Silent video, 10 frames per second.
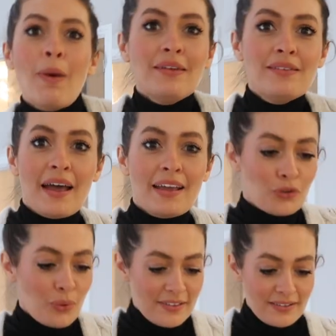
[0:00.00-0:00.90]
Monday
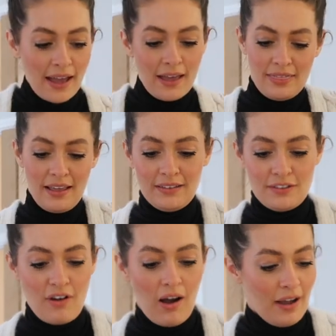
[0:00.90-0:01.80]
is always the day
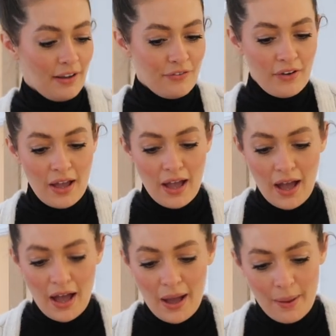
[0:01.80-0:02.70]
things arrive.
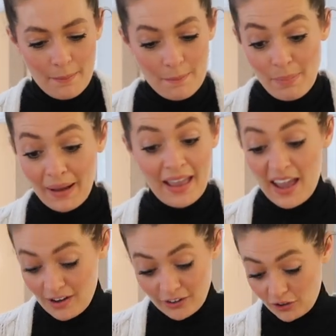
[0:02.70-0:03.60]
Um, but
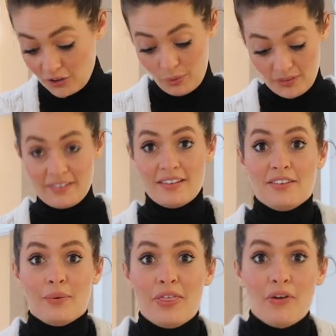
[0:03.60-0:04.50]
again, I don't know what this
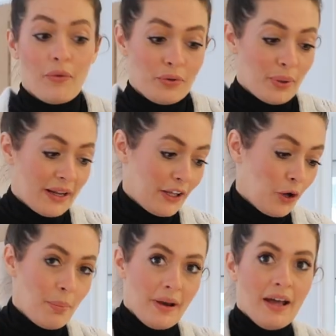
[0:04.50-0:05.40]
is, so I thought I would quickly
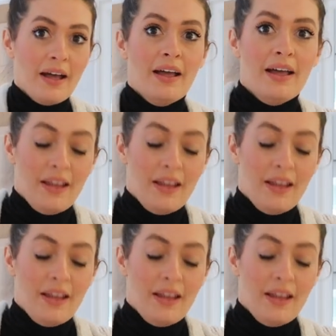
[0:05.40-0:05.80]
open it.